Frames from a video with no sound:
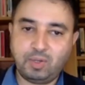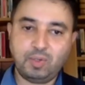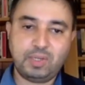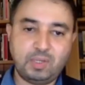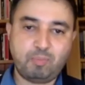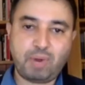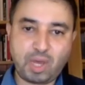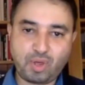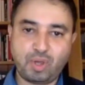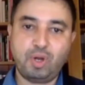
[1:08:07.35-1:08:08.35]
This
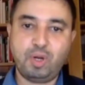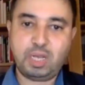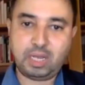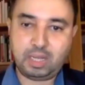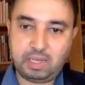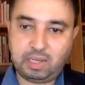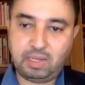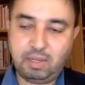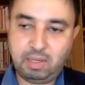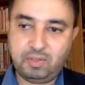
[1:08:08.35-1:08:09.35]
pressure
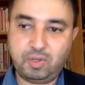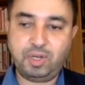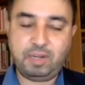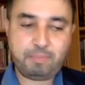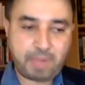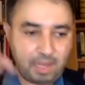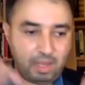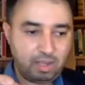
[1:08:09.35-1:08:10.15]
exerted by